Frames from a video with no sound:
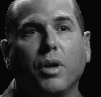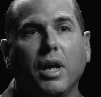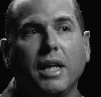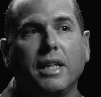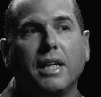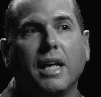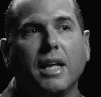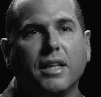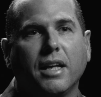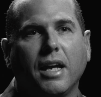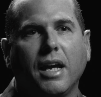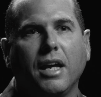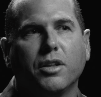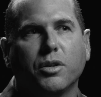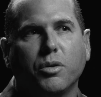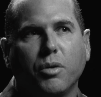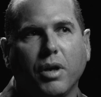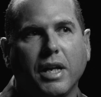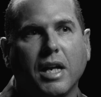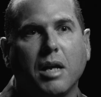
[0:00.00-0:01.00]
grade, the end of
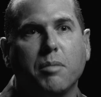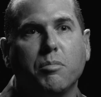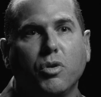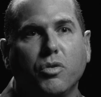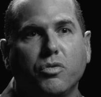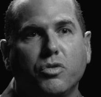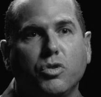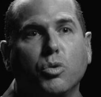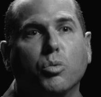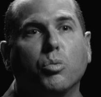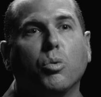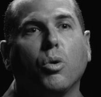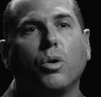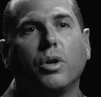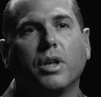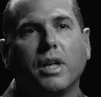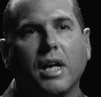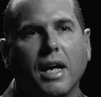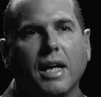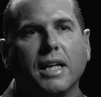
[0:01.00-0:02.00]
eighth grade, I moved to
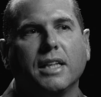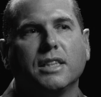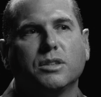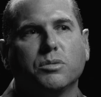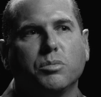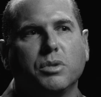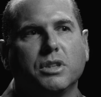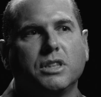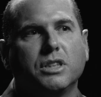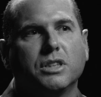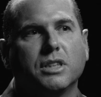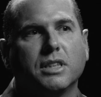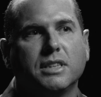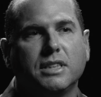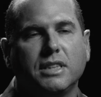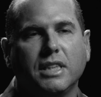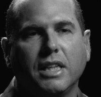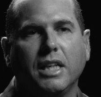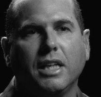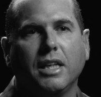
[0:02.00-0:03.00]
Rowland Heights, which is a
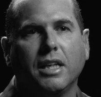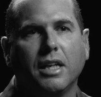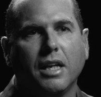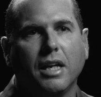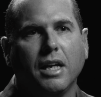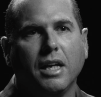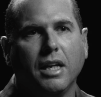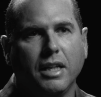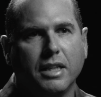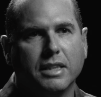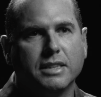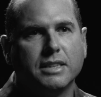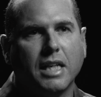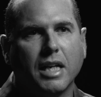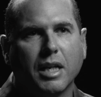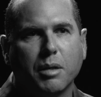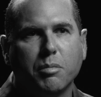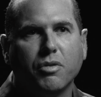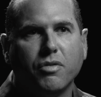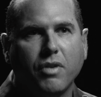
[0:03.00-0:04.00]
city in the
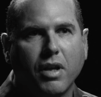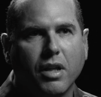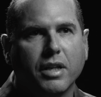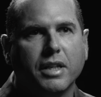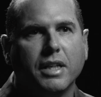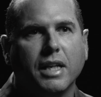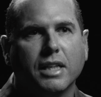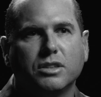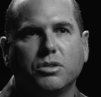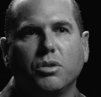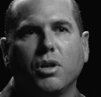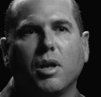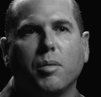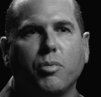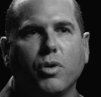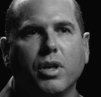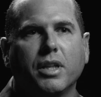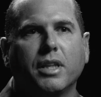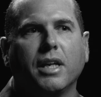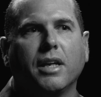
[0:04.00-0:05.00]
San Gabriel Valley next to La
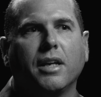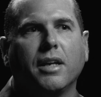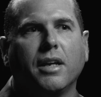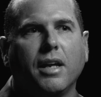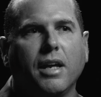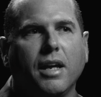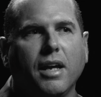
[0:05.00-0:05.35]
Puente.